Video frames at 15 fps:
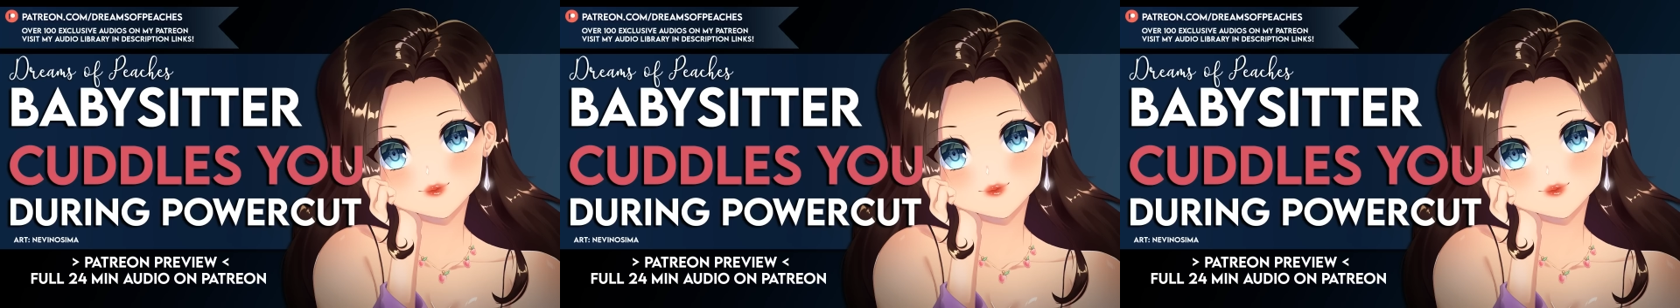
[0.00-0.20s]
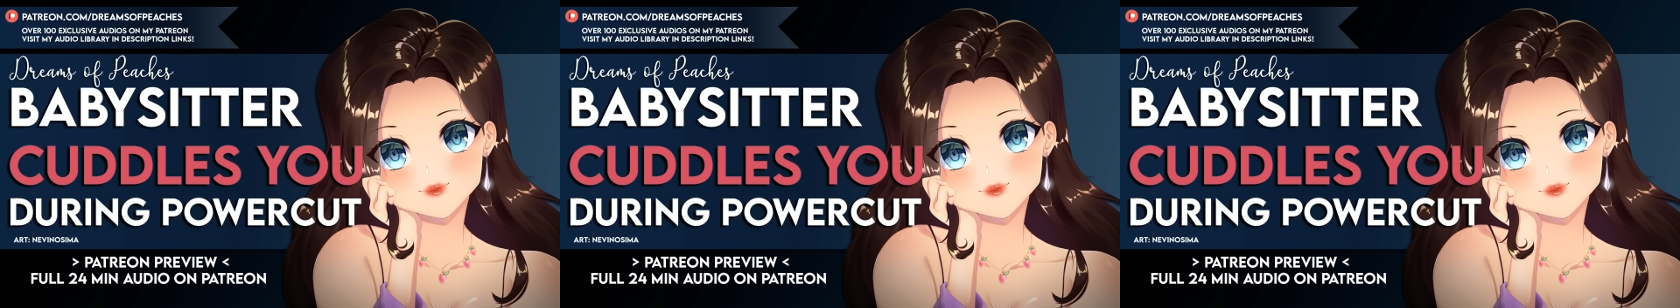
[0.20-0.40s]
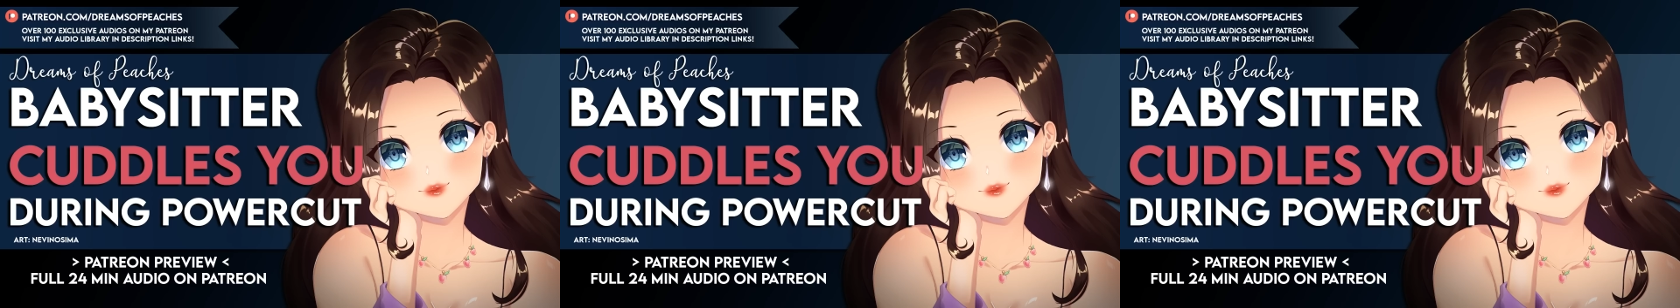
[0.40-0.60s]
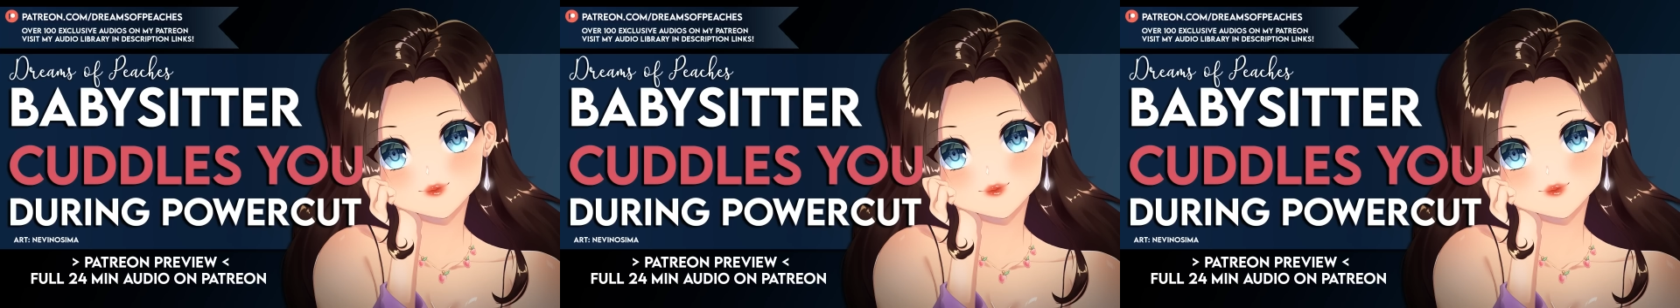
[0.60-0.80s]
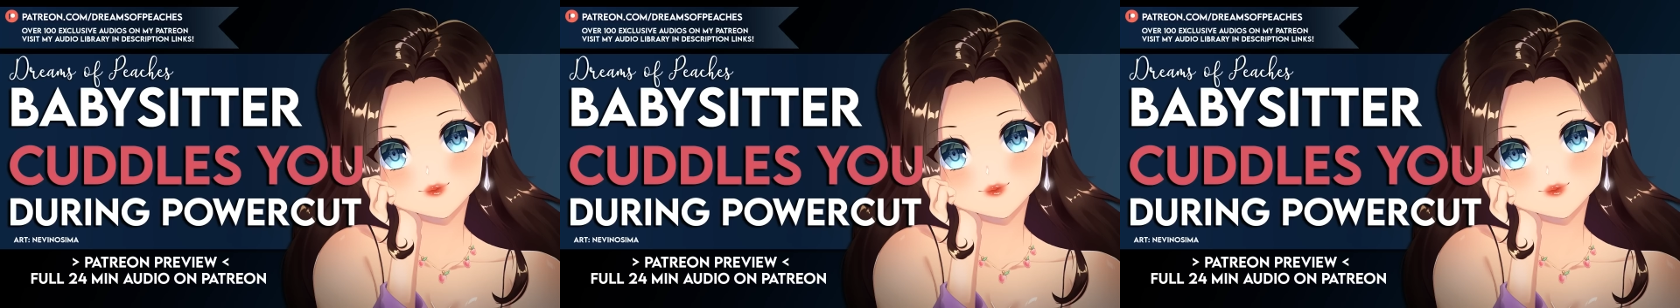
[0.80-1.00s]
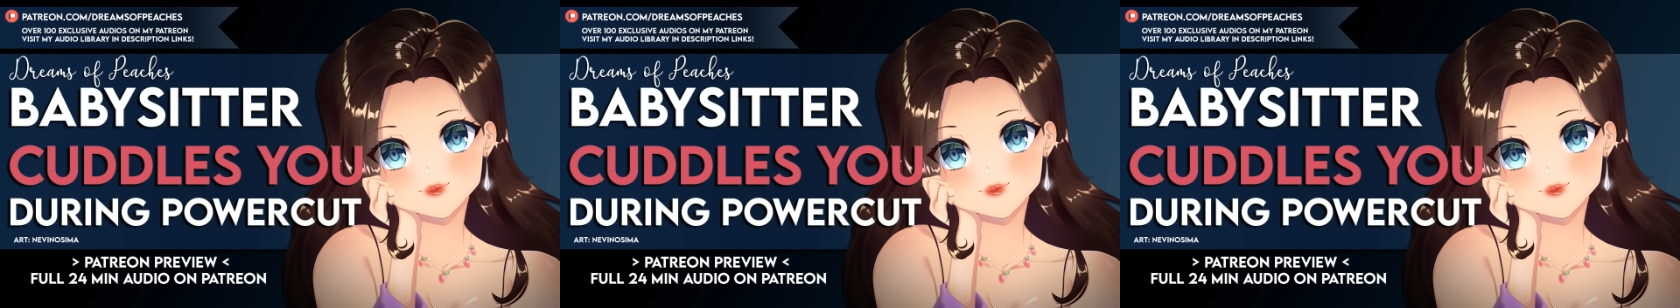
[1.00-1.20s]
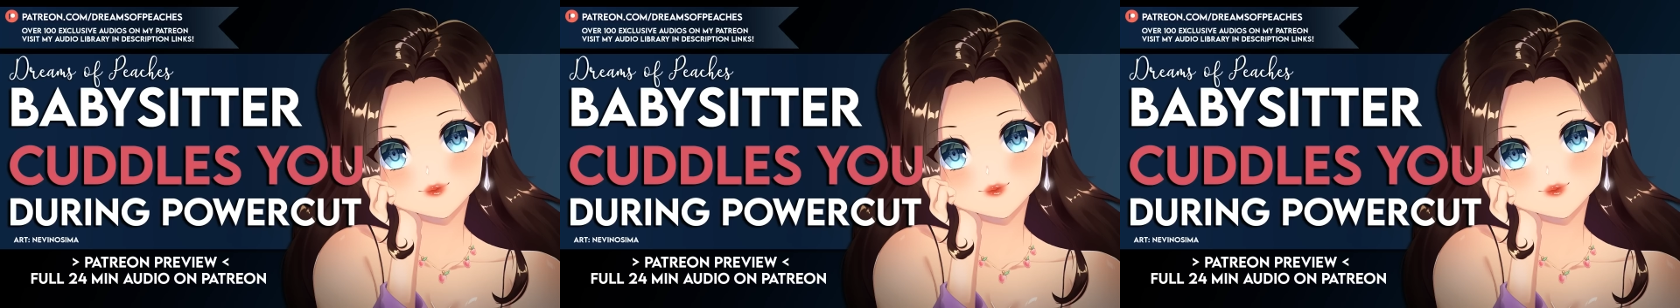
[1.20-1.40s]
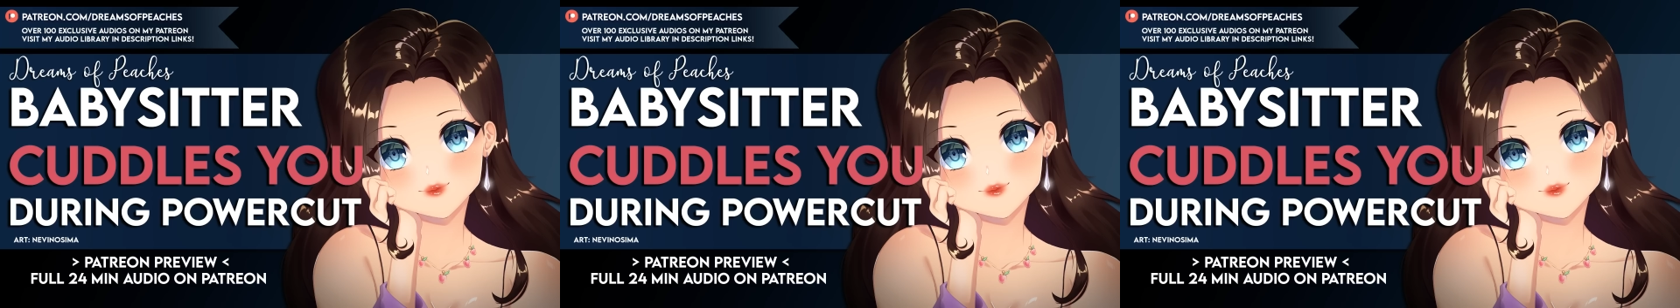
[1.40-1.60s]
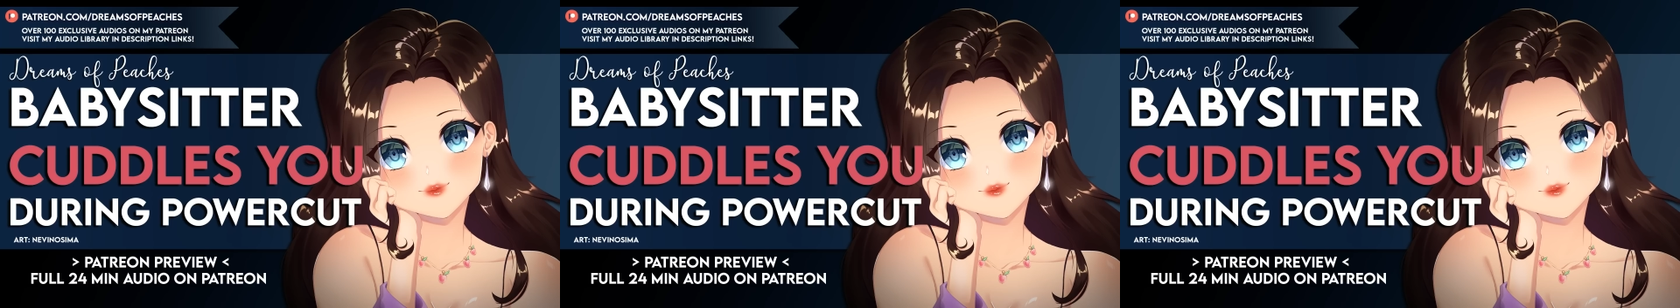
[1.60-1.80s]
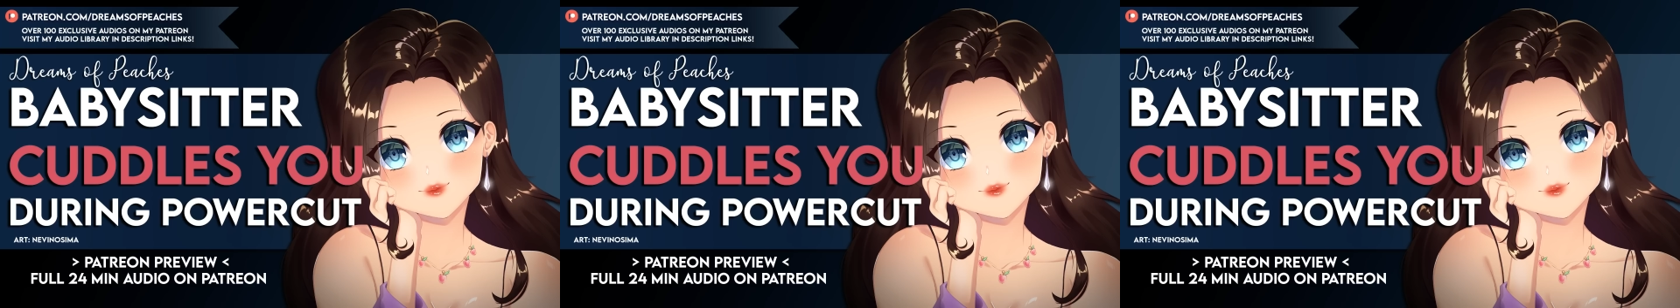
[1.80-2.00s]
The power went out a couple of hours ago,
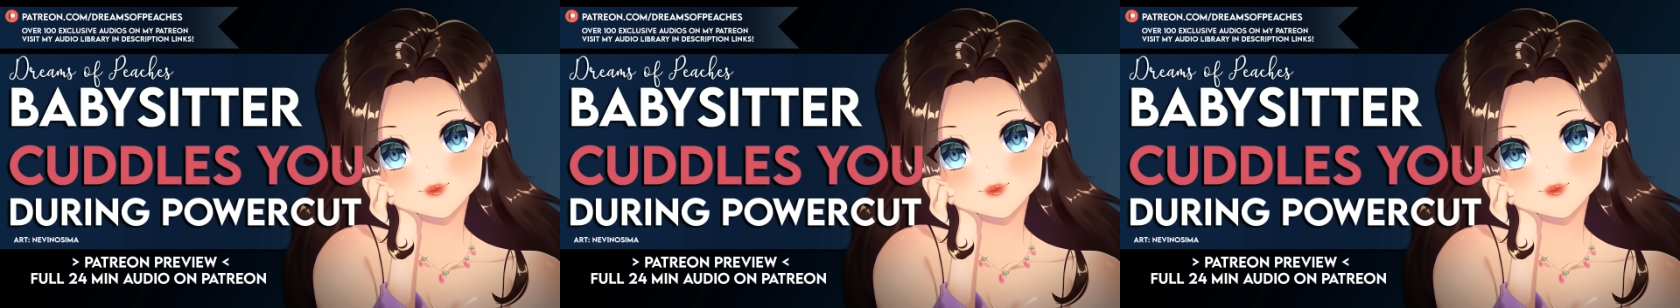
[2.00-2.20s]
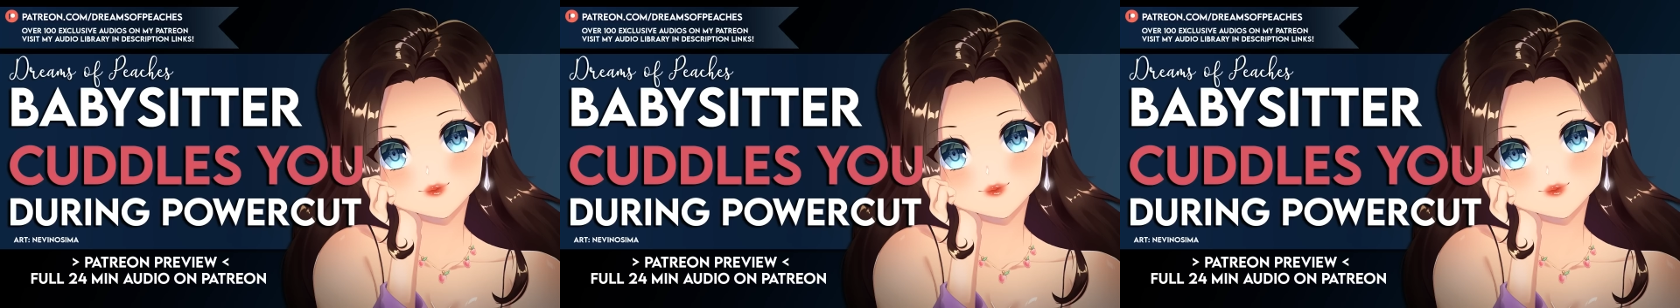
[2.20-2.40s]
and